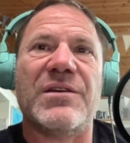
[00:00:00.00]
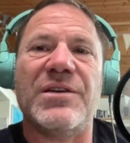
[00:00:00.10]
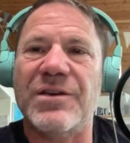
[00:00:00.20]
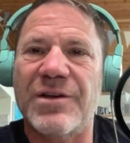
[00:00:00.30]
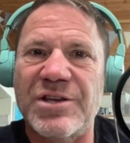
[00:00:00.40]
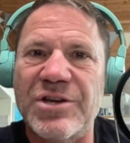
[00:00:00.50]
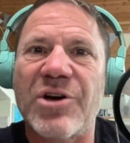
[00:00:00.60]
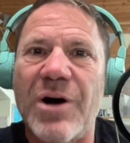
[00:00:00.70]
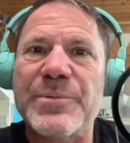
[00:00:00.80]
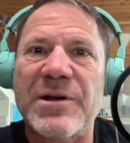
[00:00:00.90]
you
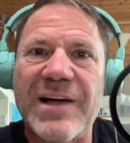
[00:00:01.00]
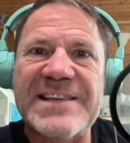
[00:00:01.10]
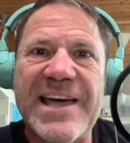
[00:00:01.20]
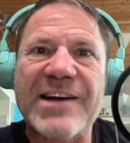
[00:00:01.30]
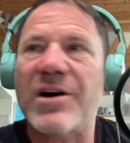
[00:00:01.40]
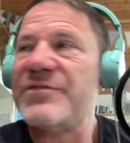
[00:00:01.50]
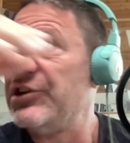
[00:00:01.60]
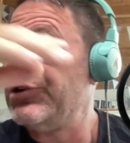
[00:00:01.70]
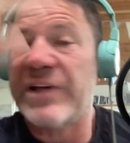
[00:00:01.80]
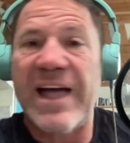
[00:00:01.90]
go up in a light aircraft and
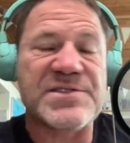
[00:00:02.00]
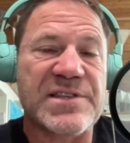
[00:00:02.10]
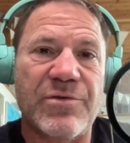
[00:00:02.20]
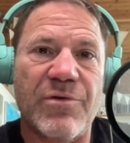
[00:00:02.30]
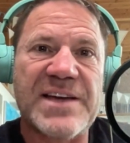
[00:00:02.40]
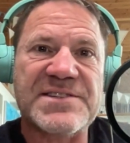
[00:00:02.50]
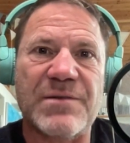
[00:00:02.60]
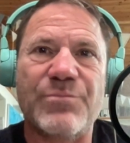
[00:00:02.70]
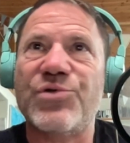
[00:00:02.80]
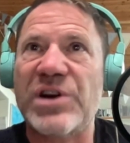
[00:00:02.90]
you look out to the horizon
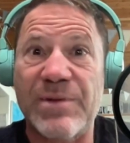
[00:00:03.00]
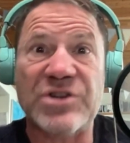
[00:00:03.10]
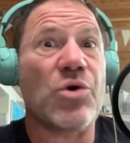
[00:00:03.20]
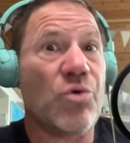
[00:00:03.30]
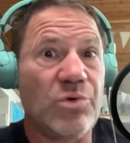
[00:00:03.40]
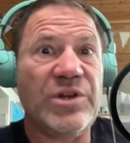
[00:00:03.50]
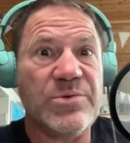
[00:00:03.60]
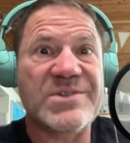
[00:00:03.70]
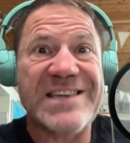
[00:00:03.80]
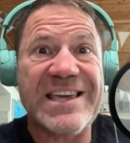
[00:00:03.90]
and pretty much all
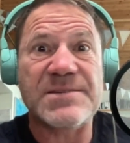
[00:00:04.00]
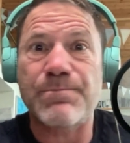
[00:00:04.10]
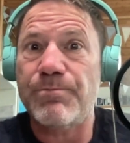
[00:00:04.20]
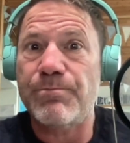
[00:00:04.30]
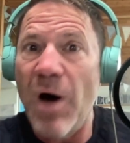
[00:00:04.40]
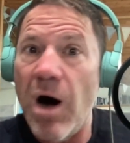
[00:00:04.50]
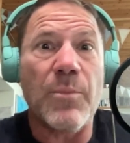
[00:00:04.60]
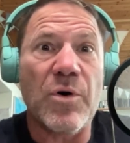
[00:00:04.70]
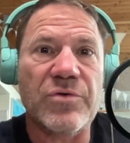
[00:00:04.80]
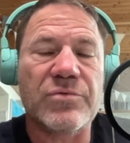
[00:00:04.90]
you see is palm oil,